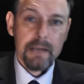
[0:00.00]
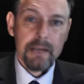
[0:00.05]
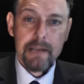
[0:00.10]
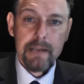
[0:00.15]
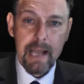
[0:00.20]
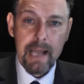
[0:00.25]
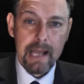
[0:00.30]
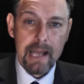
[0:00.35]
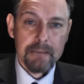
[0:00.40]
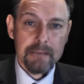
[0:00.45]

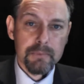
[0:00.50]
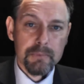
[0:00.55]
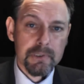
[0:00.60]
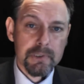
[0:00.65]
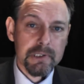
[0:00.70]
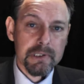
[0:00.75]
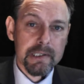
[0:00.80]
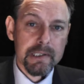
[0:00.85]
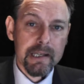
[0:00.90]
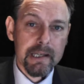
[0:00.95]
The aim
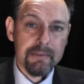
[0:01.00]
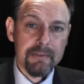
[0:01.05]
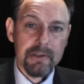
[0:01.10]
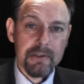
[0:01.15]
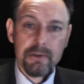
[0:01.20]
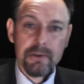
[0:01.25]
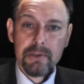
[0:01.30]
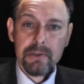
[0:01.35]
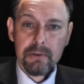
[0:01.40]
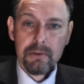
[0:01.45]
was to give the
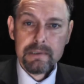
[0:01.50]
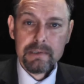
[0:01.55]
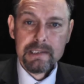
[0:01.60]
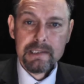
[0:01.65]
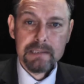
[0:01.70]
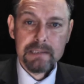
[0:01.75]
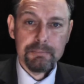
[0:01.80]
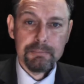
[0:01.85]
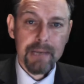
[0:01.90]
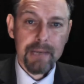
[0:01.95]

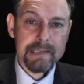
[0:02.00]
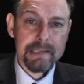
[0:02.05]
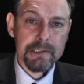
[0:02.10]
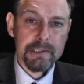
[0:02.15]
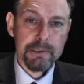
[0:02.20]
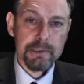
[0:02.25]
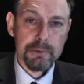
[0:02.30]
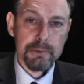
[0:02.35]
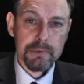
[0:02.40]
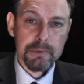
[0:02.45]
authorities better
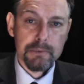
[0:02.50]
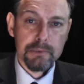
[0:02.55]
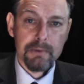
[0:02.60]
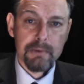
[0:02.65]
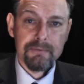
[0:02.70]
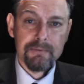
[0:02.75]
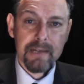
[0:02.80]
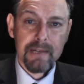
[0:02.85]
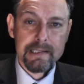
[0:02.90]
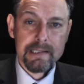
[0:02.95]
tools to
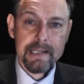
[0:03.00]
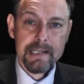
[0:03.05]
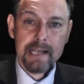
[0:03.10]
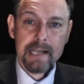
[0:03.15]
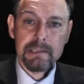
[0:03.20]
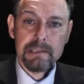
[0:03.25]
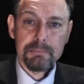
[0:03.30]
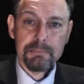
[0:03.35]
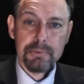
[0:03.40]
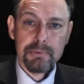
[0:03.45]

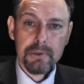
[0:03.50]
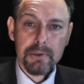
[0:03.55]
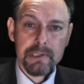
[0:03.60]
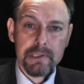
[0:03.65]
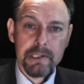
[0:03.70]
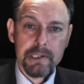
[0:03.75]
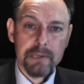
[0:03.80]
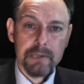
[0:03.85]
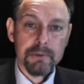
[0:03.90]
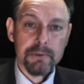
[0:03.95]
investigate and
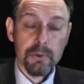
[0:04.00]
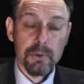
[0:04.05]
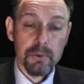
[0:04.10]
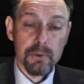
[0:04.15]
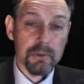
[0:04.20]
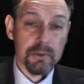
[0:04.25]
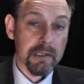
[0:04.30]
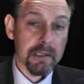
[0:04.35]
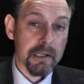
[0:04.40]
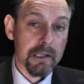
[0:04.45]
prosecute
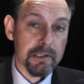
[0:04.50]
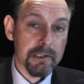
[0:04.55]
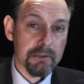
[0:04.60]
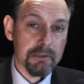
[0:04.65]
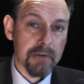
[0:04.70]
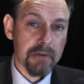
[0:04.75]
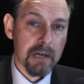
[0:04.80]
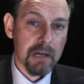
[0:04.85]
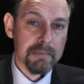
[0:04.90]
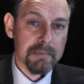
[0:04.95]
organised
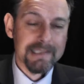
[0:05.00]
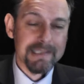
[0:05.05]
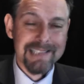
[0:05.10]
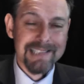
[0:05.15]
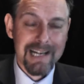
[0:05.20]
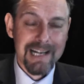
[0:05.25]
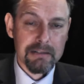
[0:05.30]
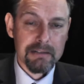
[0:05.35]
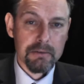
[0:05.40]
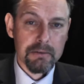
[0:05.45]
crime and
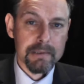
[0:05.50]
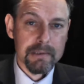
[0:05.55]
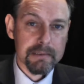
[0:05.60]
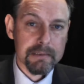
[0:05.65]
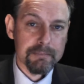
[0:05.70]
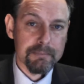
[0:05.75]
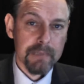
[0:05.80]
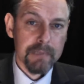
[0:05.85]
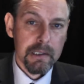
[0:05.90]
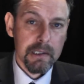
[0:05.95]

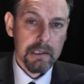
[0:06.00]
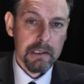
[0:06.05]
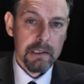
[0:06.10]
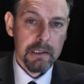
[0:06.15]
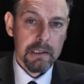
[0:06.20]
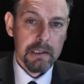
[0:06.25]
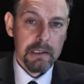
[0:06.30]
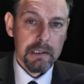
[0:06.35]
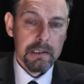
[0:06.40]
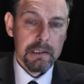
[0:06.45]
terrorism.
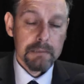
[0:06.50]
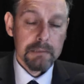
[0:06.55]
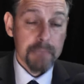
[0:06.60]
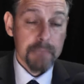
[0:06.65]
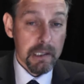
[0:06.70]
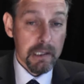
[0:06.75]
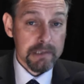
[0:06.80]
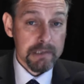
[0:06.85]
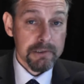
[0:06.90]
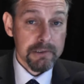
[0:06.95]

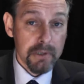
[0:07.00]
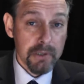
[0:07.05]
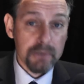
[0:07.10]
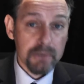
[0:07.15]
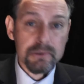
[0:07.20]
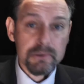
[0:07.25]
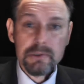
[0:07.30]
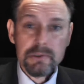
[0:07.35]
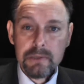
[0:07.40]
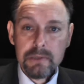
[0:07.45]
But not
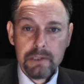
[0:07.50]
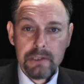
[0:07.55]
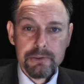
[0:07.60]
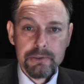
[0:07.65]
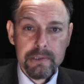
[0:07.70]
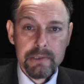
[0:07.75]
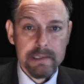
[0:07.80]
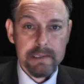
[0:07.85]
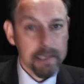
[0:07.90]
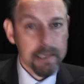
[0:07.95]
all
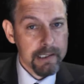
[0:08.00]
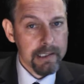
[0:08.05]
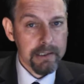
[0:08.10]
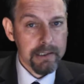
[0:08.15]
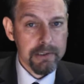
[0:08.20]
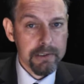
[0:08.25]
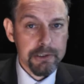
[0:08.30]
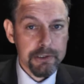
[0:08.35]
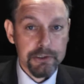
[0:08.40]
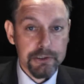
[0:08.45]
countries,
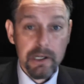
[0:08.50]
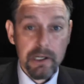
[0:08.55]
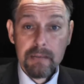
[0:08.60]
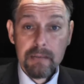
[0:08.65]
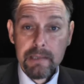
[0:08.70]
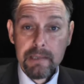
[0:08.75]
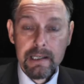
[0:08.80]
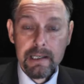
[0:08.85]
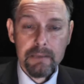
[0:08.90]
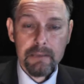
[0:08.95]
including
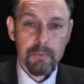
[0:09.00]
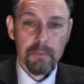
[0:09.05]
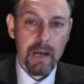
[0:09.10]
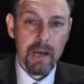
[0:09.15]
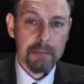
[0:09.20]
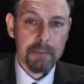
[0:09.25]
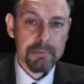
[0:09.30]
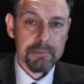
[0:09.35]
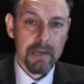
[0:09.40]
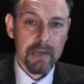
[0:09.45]
Germany,
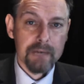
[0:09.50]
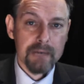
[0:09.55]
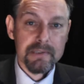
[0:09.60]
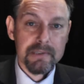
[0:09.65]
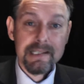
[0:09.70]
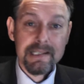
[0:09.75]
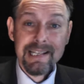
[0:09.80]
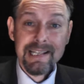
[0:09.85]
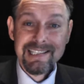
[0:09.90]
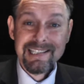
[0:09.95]
where
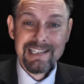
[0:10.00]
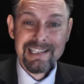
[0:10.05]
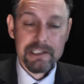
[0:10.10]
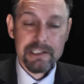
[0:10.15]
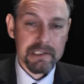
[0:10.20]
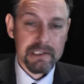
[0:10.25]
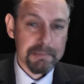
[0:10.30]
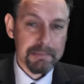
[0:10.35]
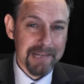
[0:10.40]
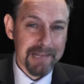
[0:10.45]
privacy is an
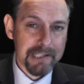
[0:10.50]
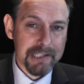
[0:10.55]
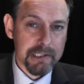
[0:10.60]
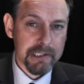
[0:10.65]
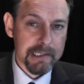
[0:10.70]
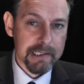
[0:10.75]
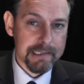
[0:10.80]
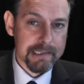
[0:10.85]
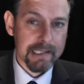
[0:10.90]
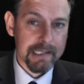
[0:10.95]

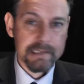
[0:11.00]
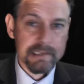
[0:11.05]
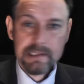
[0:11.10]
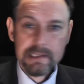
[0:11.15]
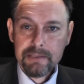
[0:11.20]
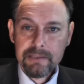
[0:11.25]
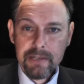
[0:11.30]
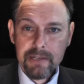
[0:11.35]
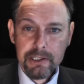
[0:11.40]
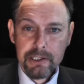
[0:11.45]
especially
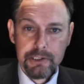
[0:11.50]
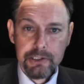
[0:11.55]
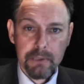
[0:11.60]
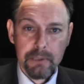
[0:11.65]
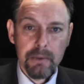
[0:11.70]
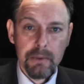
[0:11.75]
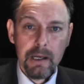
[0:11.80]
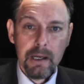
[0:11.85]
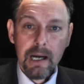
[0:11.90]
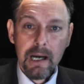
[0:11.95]
sensitive issue,
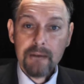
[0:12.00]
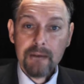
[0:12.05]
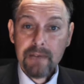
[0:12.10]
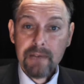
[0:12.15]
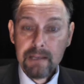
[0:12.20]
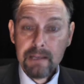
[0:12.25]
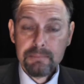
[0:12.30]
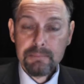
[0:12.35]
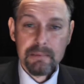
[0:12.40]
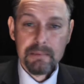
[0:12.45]
have
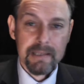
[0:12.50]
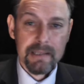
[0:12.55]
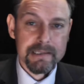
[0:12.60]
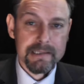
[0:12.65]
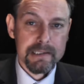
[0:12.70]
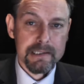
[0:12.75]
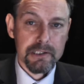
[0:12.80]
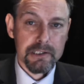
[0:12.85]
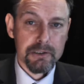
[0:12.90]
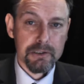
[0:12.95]

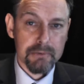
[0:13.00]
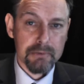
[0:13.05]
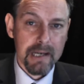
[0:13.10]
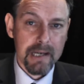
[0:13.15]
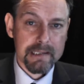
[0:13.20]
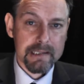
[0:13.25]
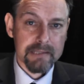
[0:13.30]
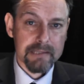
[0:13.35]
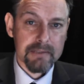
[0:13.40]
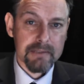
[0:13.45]
implemented the
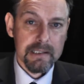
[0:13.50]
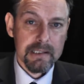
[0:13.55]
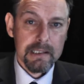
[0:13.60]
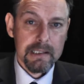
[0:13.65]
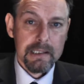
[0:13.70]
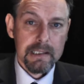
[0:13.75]
directive.